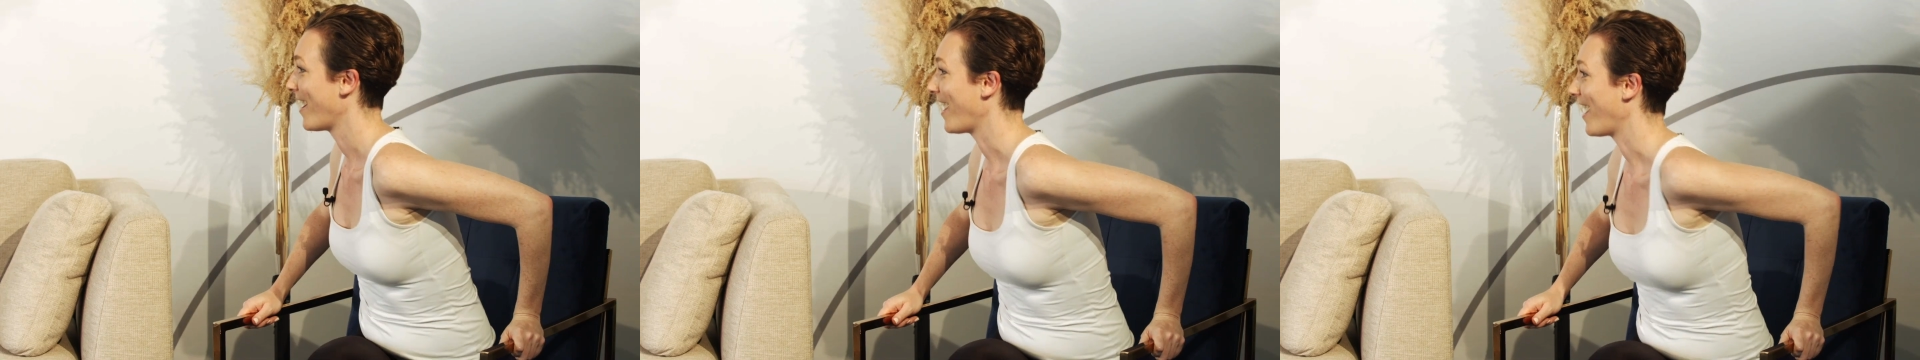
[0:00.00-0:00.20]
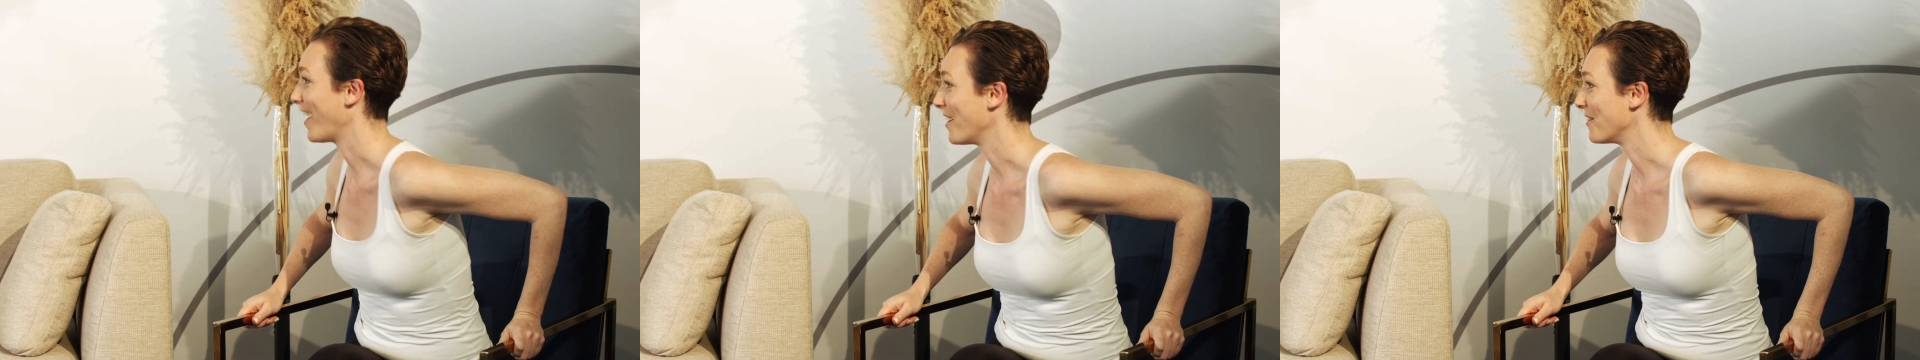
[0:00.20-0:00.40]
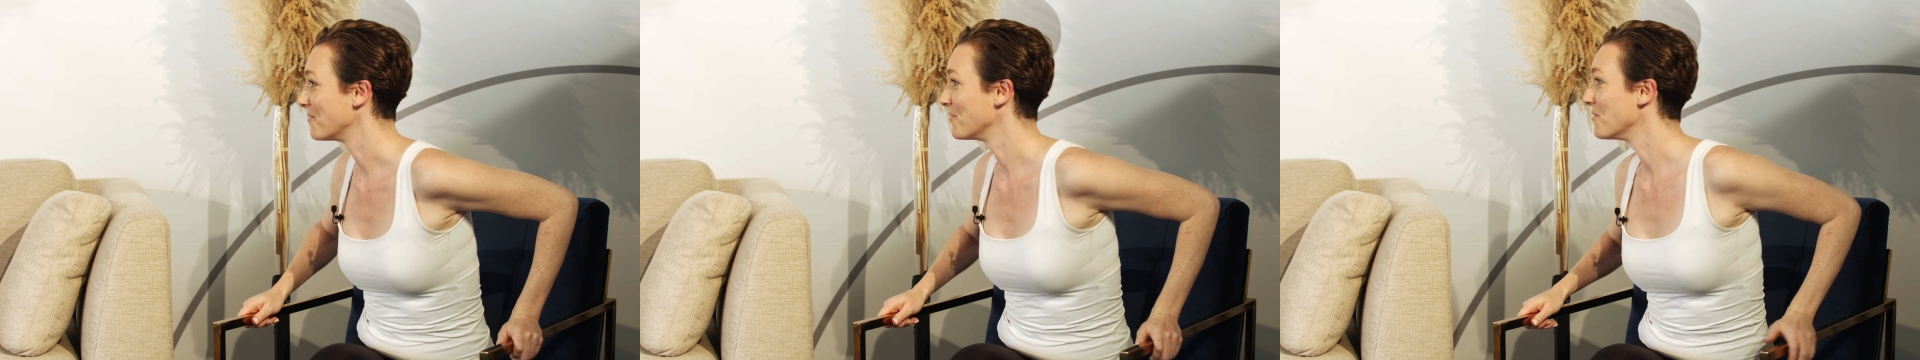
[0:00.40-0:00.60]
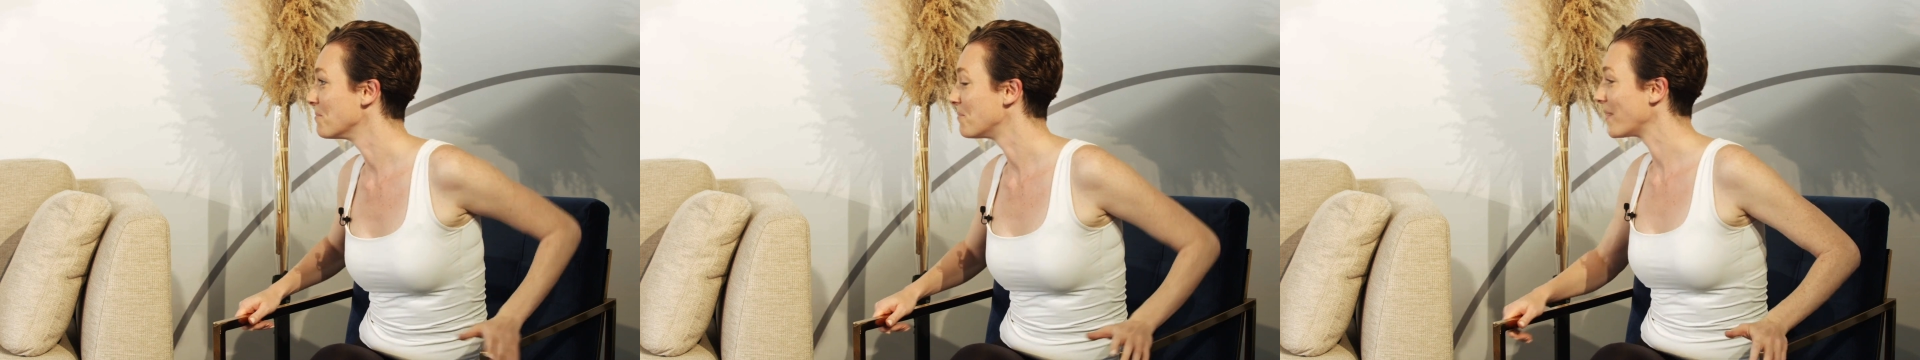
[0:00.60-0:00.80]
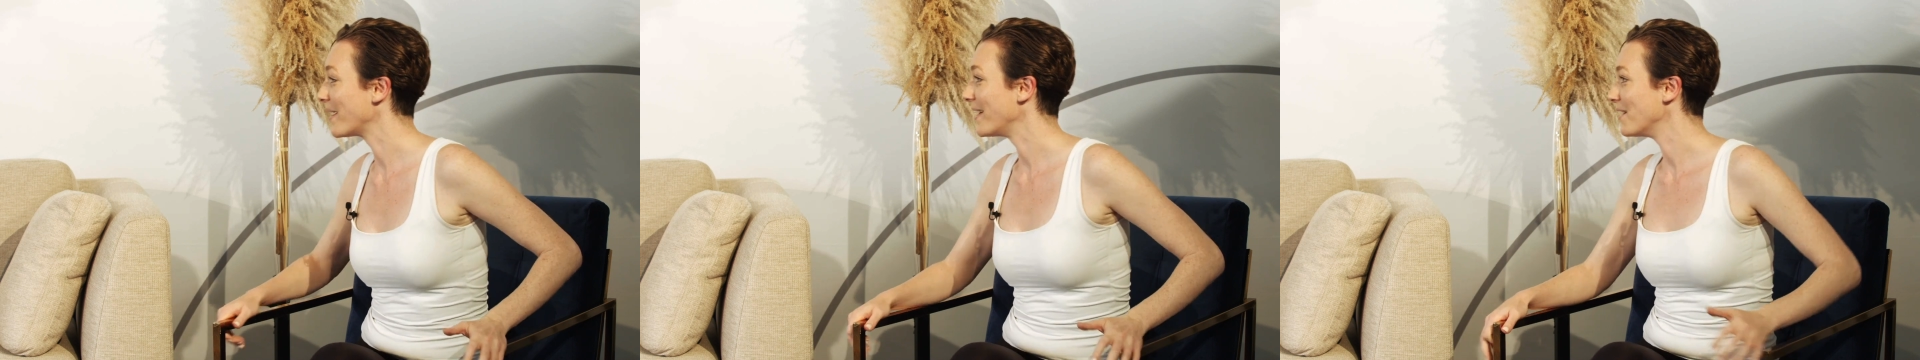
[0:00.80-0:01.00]

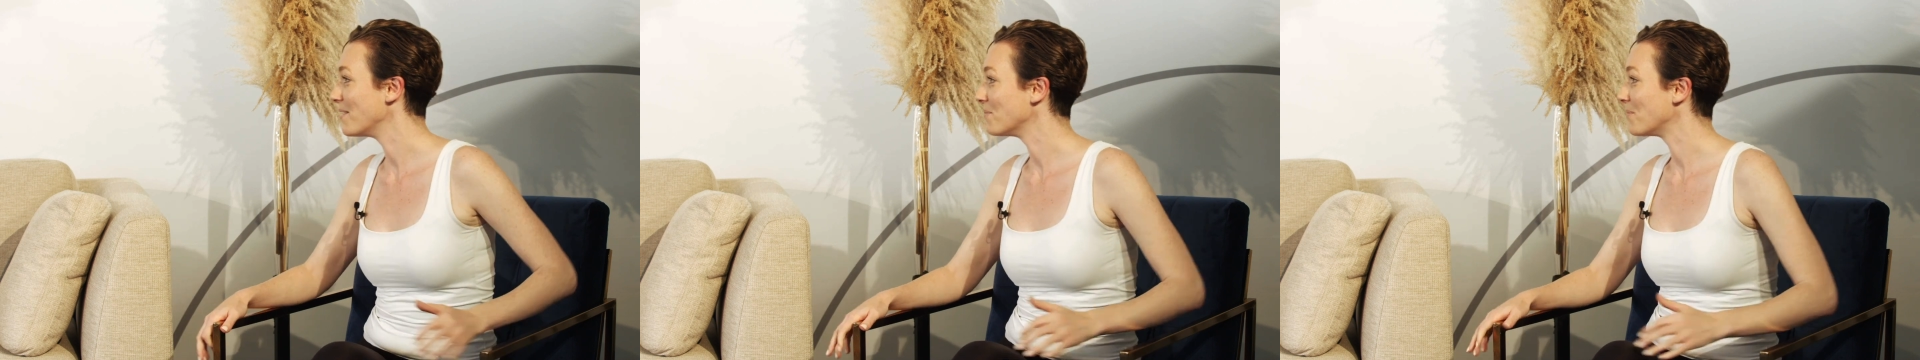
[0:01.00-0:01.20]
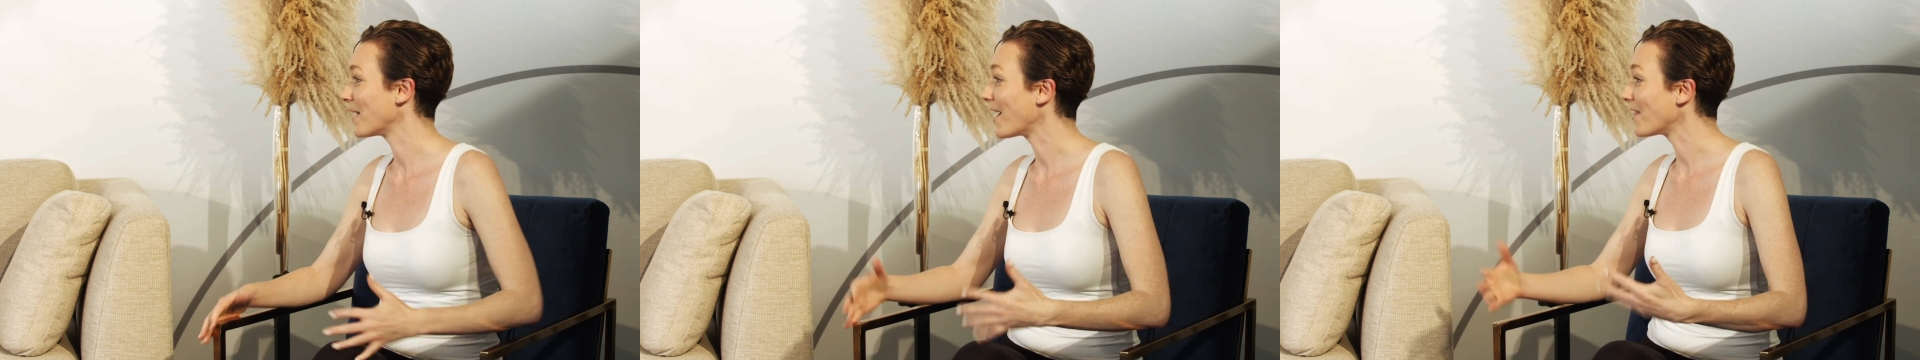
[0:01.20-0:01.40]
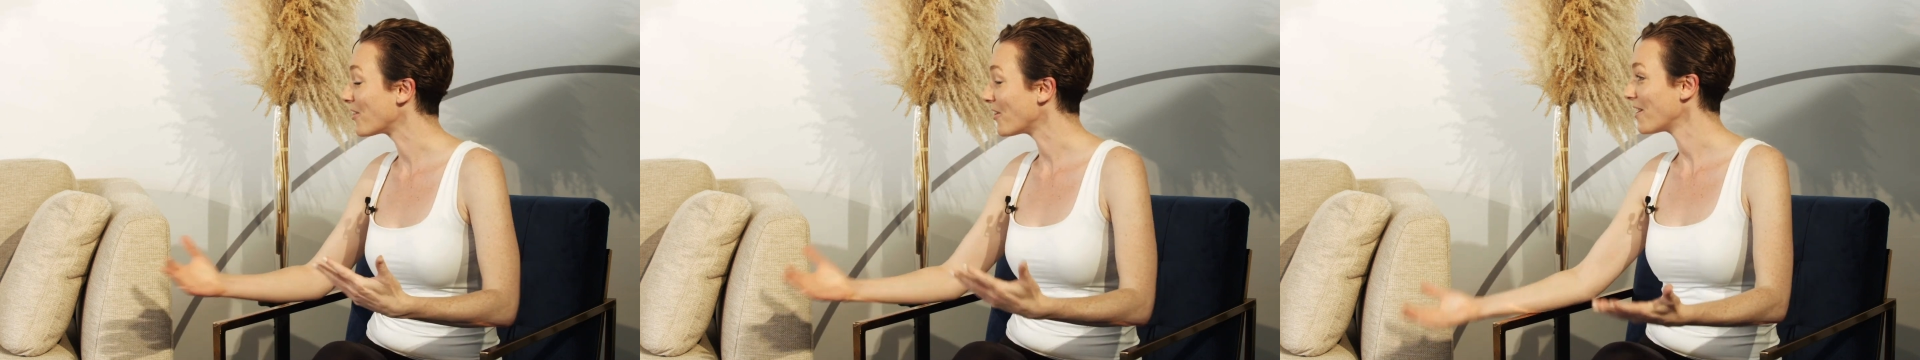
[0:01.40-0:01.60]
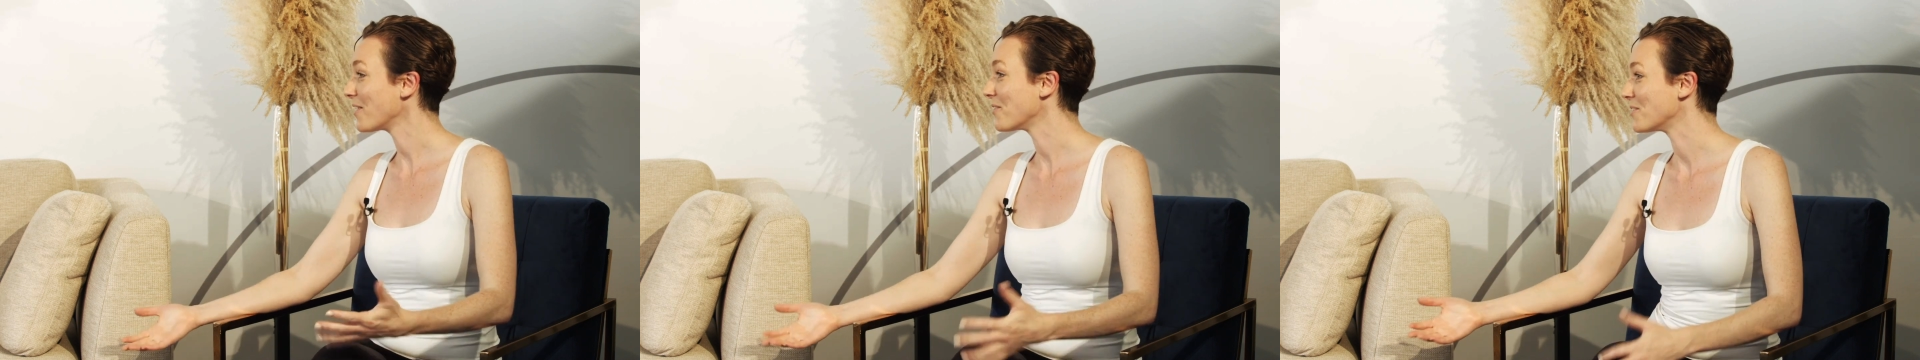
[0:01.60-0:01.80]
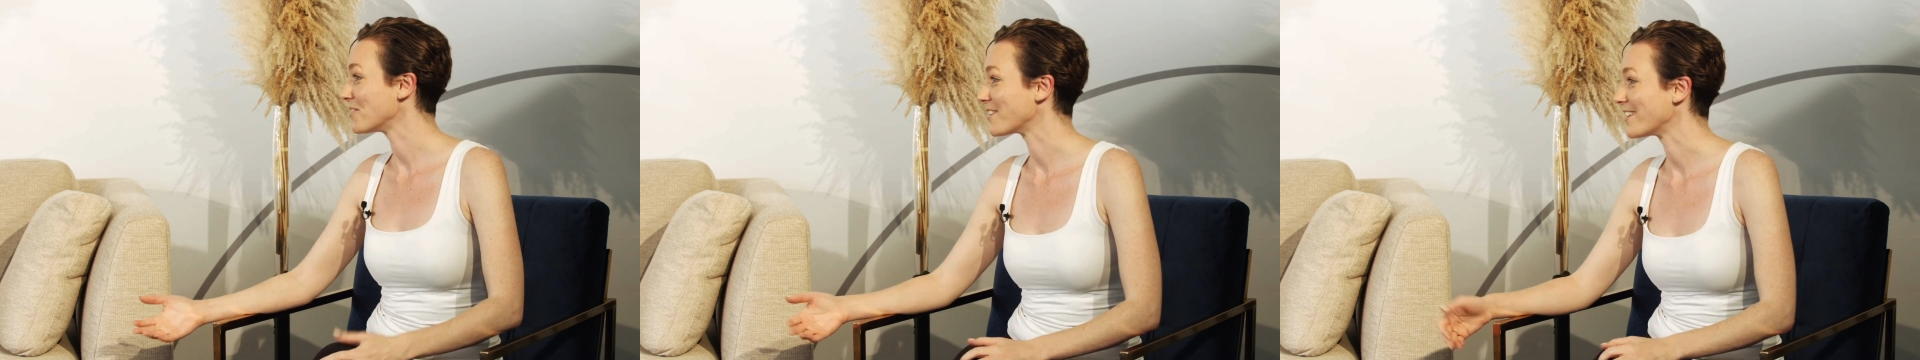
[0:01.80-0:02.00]
But I thought I
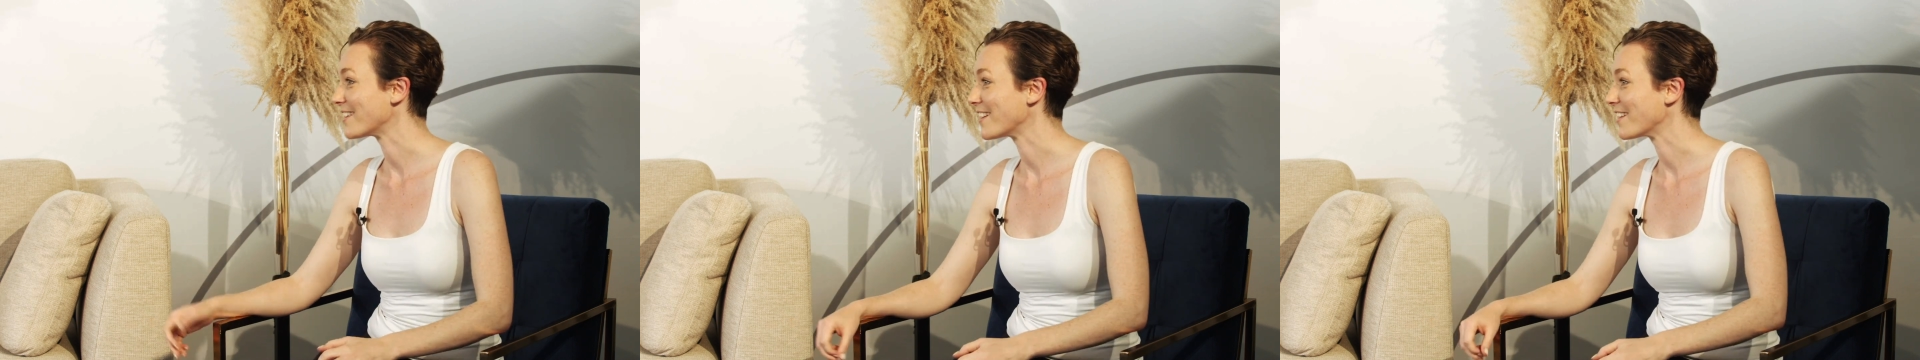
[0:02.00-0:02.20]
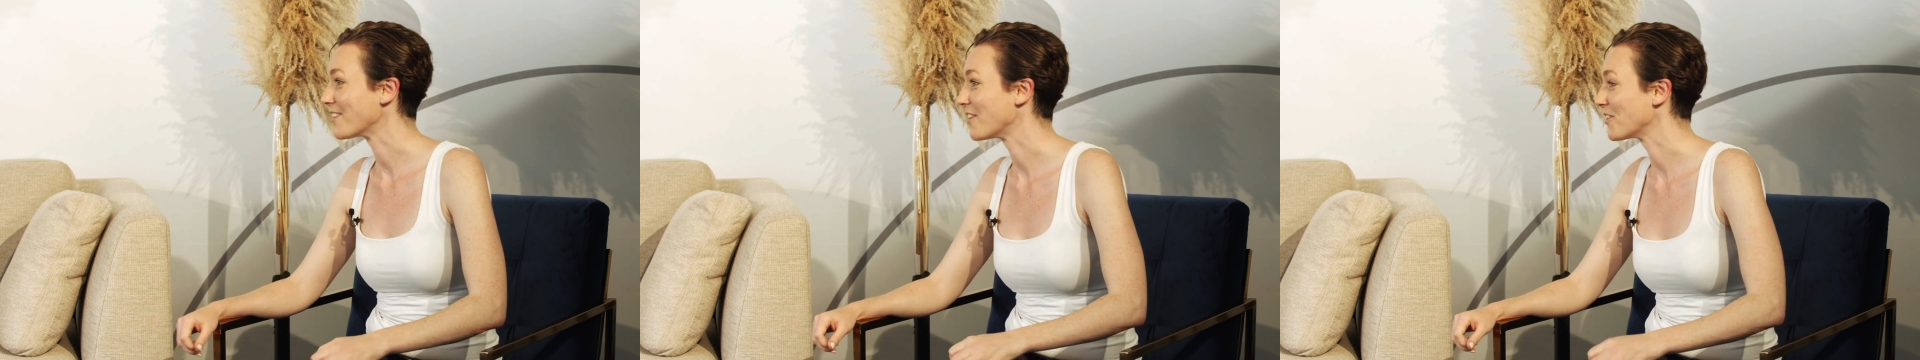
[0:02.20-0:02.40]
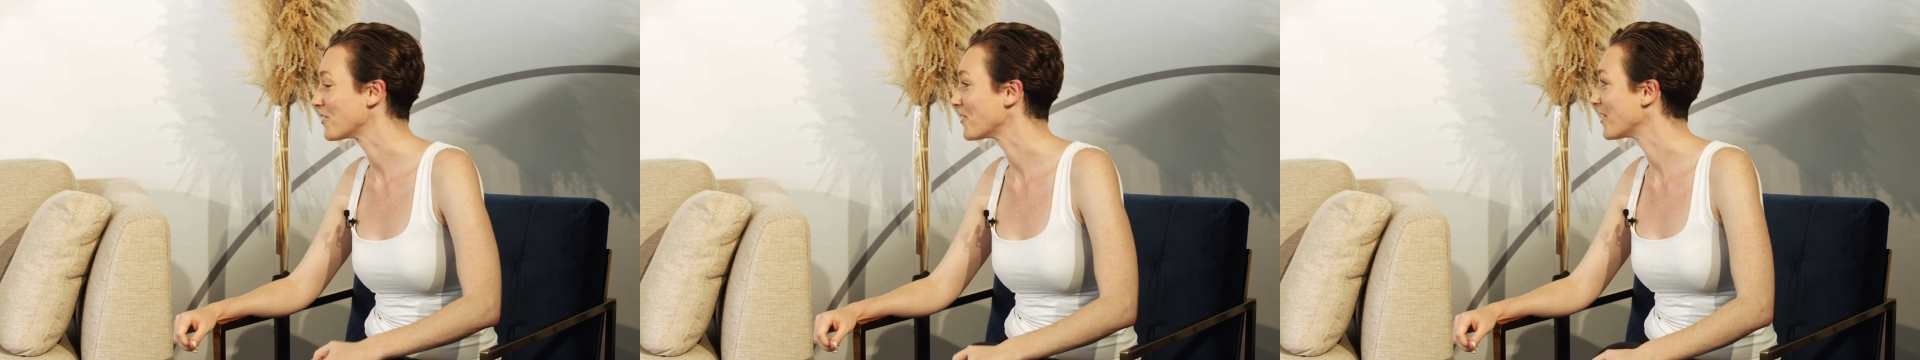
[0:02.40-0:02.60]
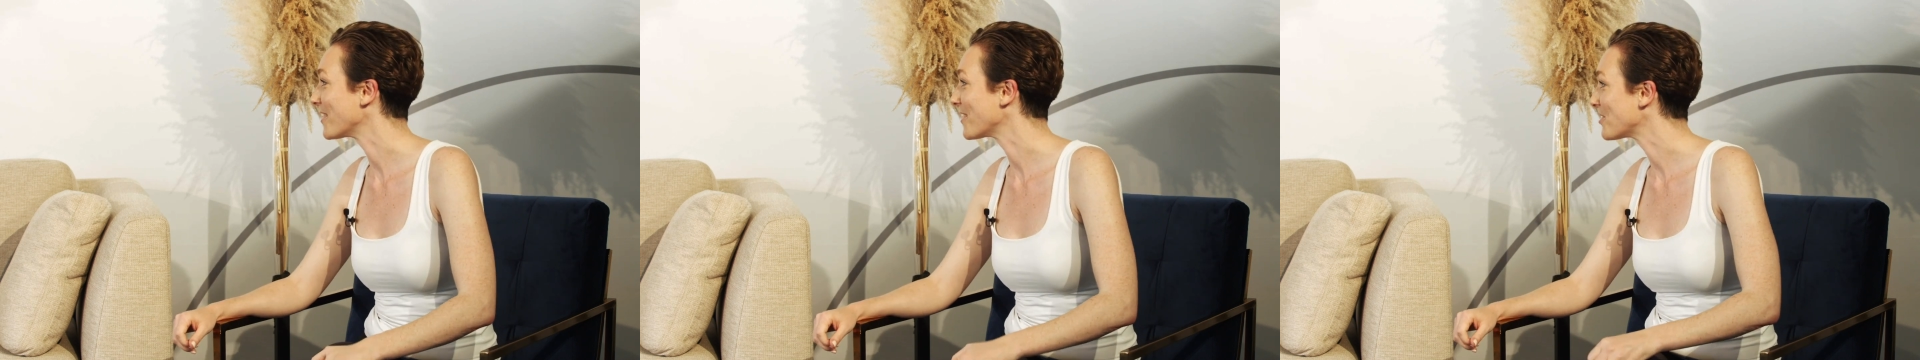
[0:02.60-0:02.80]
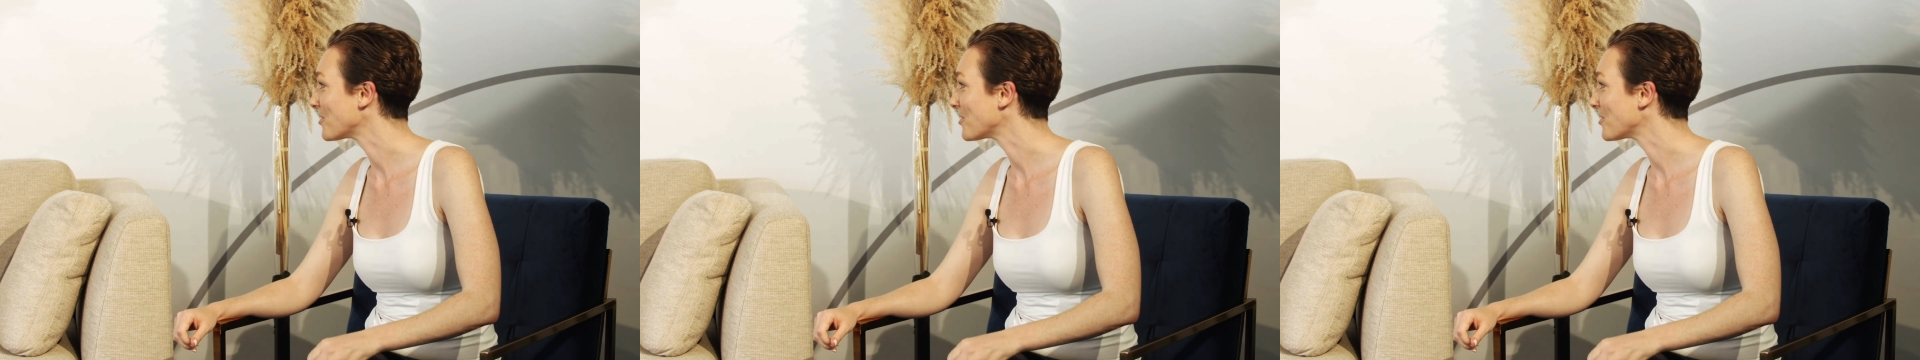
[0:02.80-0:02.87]
was going to get launch funding.